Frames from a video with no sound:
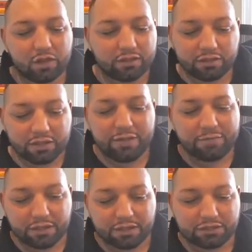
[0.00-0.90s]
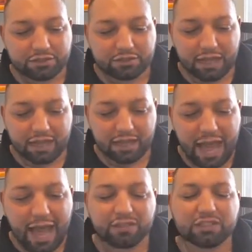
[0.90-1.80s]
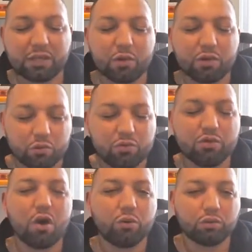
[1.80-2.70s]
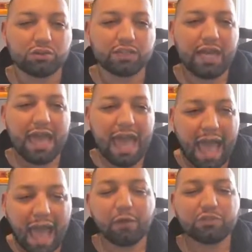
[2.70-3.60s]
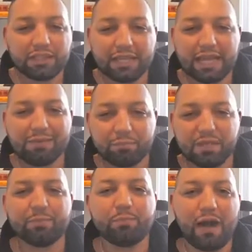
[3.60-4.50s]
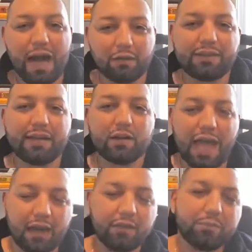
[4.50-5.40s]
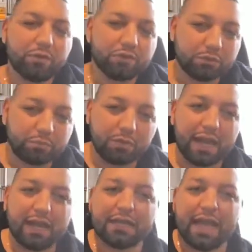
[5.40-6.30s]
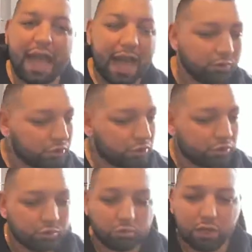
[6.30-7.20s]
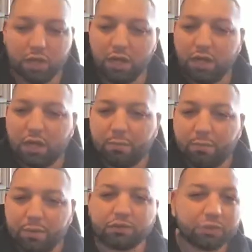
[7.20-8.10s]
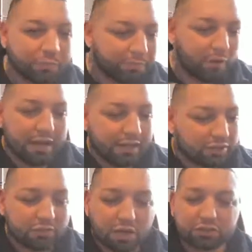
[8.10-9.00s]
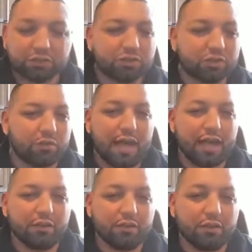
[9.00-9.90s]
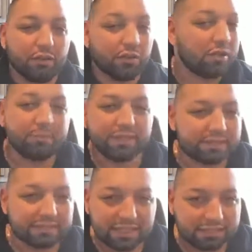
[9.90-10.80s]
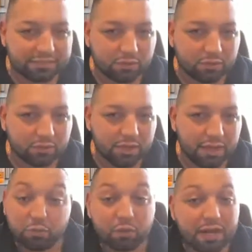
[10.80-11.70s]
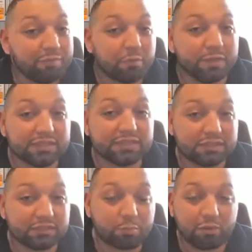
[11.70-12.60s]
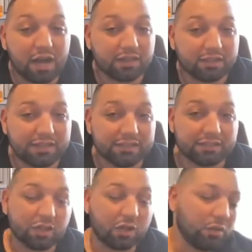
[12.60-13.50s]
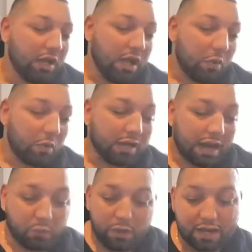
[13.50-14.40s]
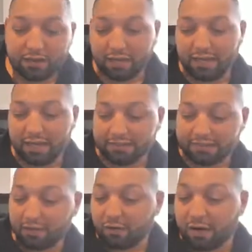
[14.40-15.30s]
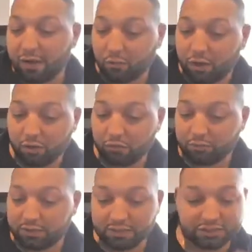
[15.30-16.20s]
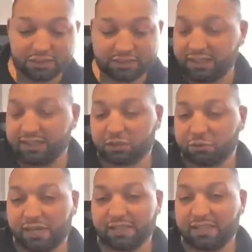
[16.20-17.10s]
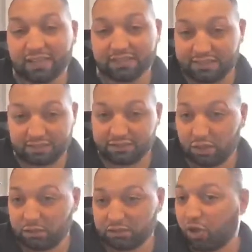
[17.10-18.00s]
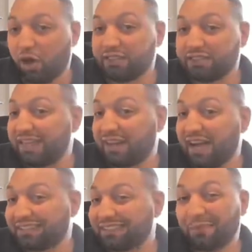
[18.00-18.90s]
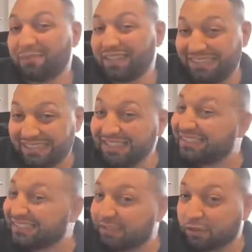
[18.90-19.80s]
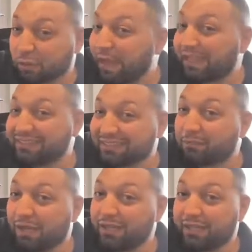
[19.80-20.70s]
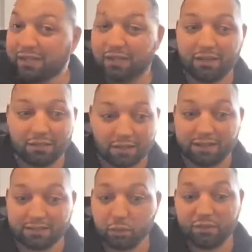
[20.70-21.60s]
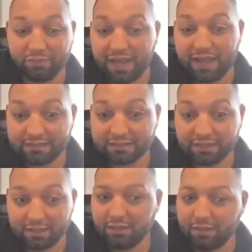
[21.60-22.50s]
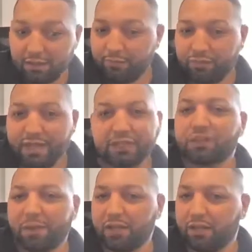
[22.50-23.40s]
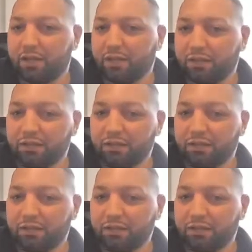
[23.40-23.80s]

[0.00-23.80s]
leverage having someone who knows how to get people out there, how to build your brand, how to build your front end structure so that you're going to be successful in whatever business or product it is. So when I went and I said, all right, well, this shit's industry agnostic. So as long as they've got something decent, they're making some money, like to invest, they should be good.